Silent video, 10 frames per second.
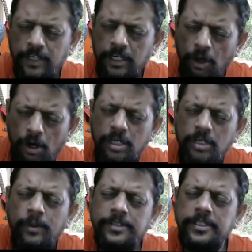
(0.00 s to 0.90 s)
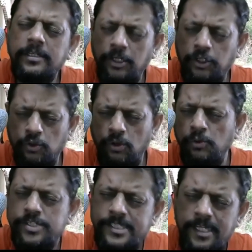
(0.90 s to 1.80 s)
the Lord who is in control,
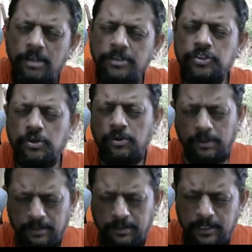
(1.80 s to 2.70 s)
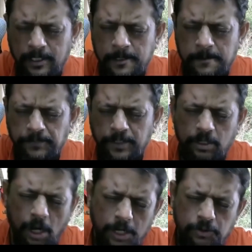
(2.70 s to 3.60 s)
who is still on the throne. The
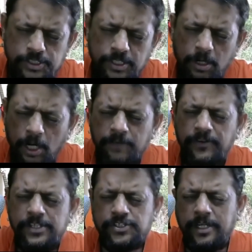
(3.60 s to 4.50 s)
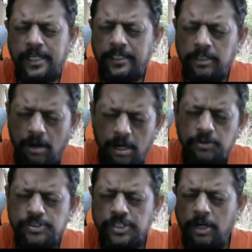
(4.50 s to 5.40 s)
God who is the God of history and the God who
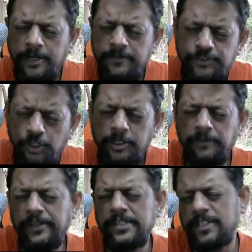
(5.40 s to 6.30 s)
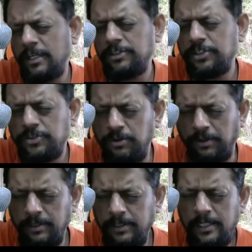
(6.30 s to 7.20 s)
is the God of geography is still on the throne.
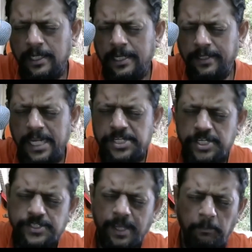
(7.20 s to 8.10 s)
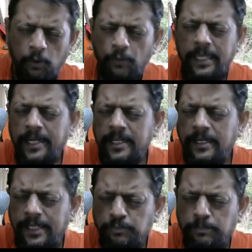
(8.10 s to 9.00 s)
Nations are moving, getting
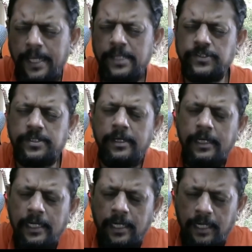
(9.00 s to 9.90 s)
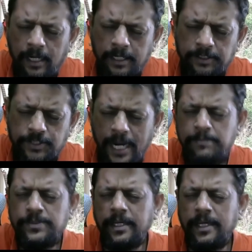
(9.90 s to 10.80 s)
displaced. Uh,
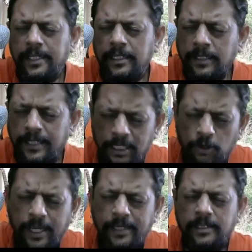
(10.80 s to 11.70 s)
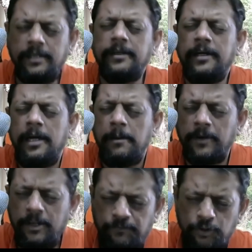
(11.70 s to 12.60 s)
tribes are getting relocated.
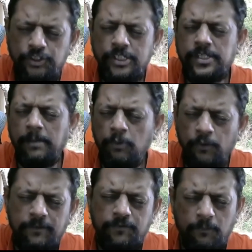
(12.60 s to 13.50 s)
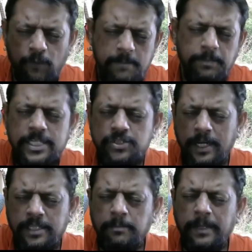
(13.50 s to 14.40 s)
Refugees are moving from one place to
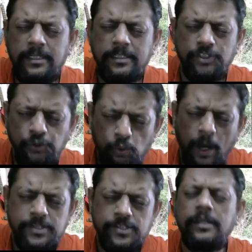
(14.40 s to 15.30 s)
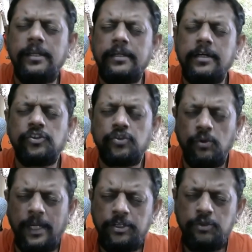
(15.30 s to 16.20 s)
another, but you are still in
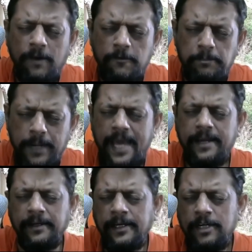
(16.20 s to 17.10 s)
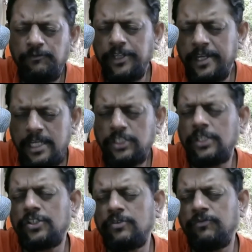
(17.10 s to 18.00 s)
control and you have a plan for the
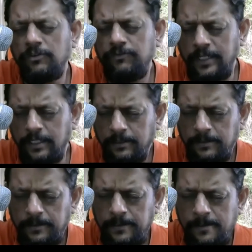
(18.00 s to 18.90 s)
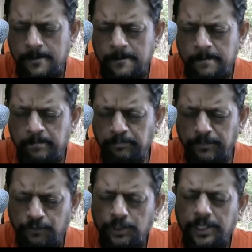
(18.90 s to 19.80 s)
nations to fulfill
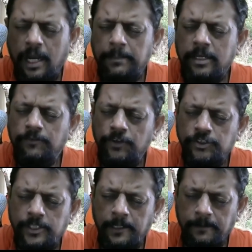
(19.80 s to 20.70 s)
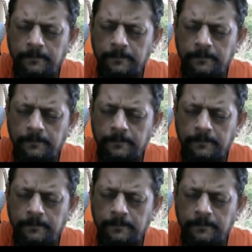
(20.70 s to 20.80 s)
before the coming of your Son.